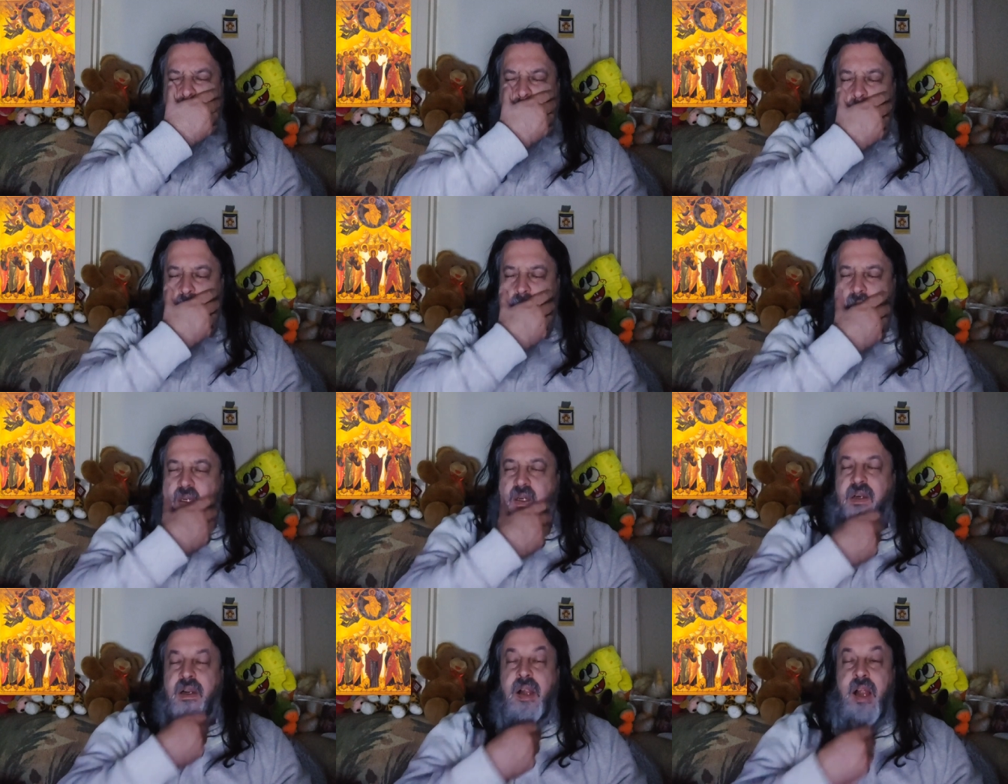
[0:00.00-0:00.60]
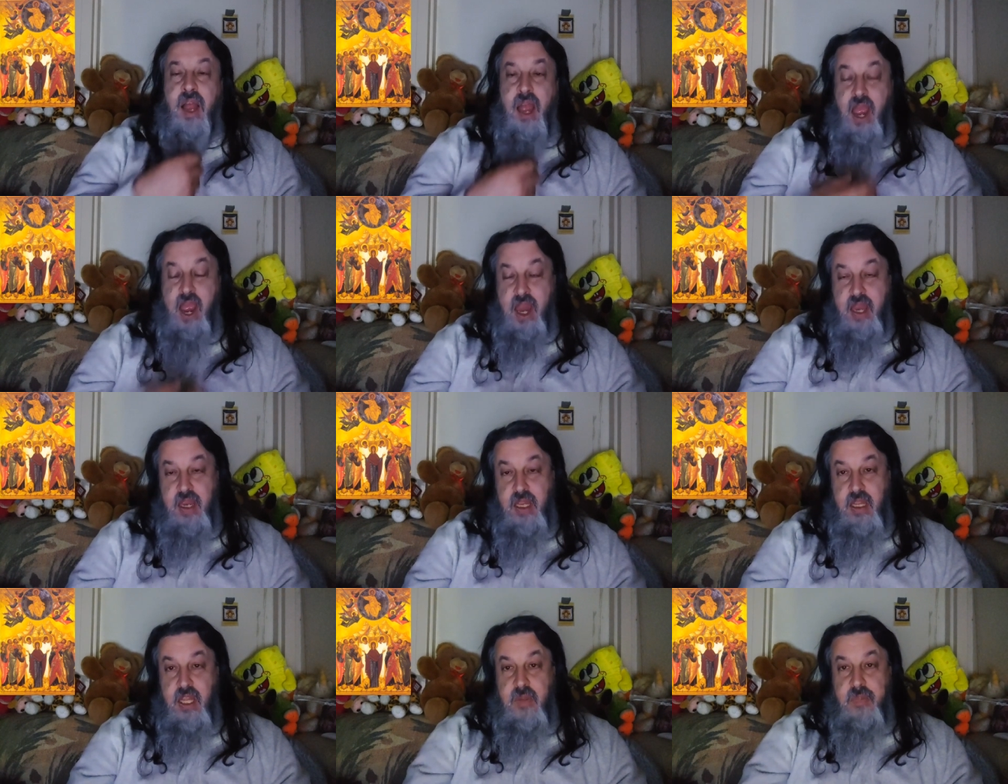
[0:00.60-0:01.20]
Oh.
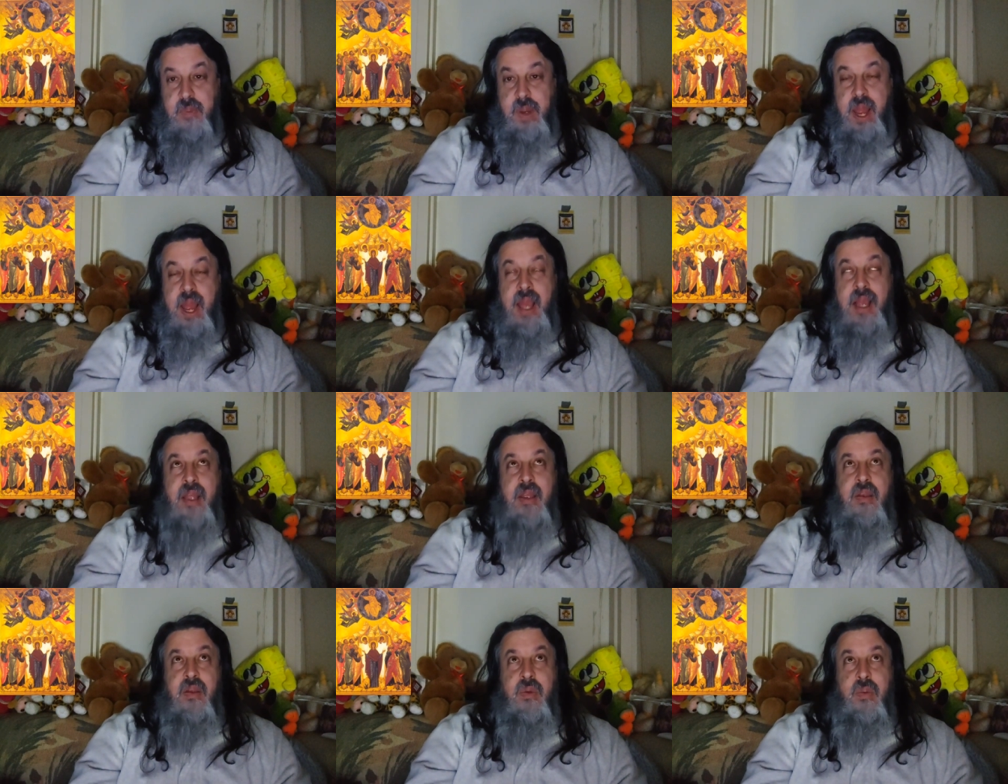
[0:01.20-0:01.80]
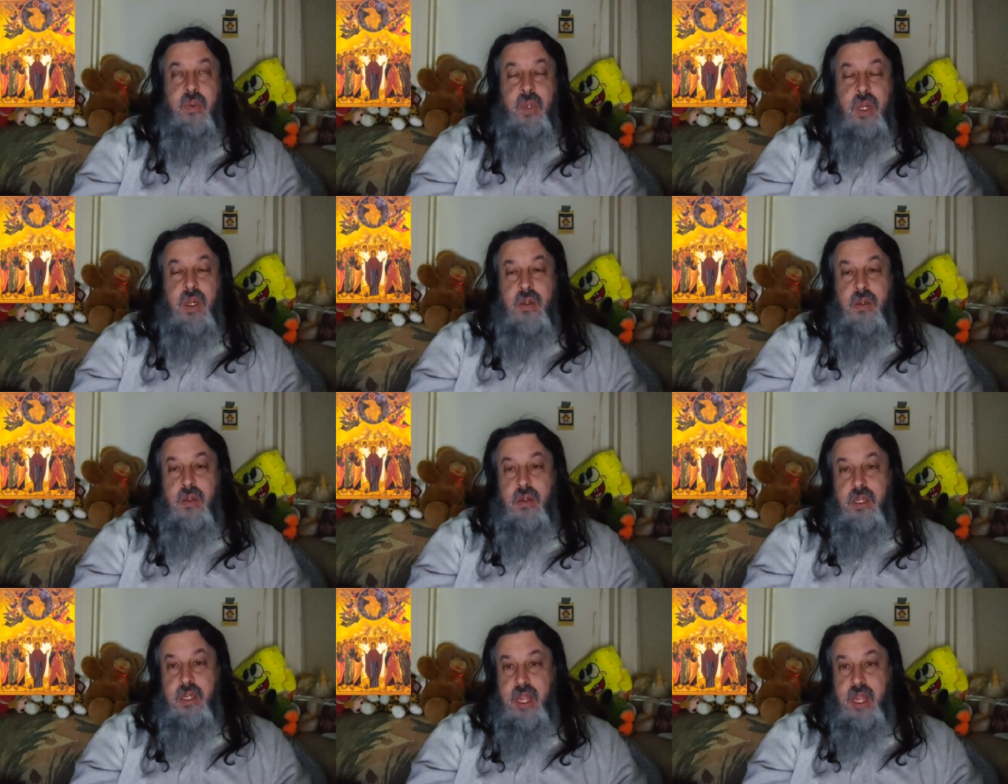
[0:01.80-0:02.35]
And you look back and go, well,